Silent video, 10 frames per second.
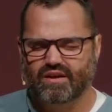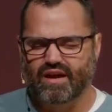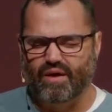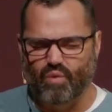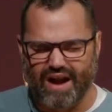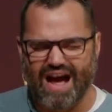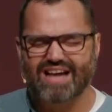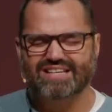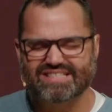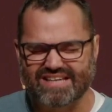And when I
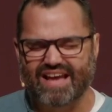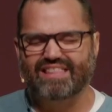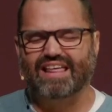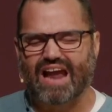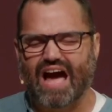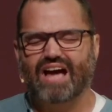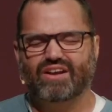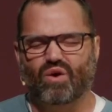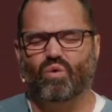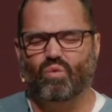say that I
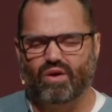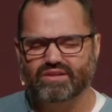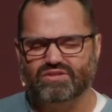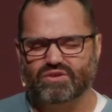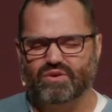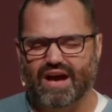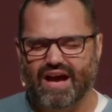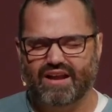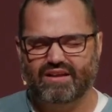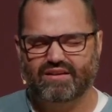don't want to, God,
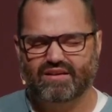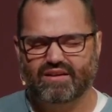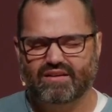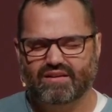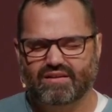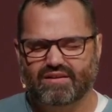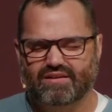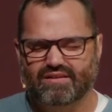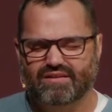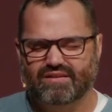
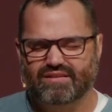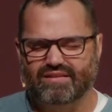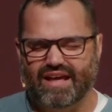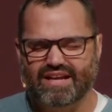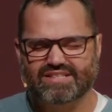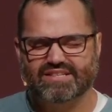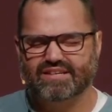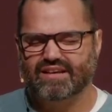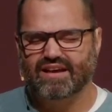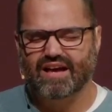that is,
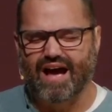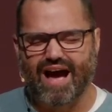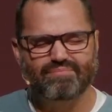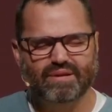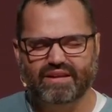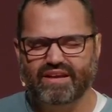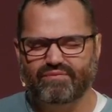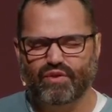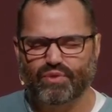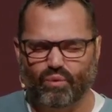I believe
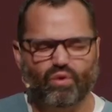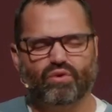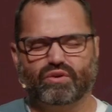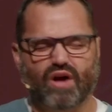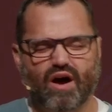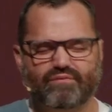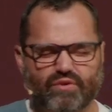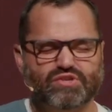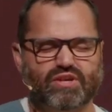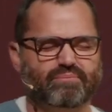that the world
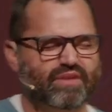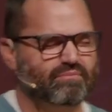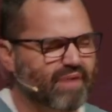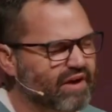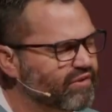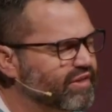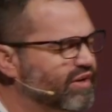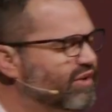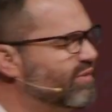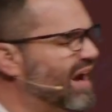offers something better than
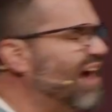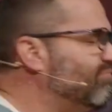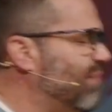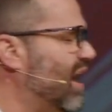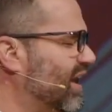you, and I've bought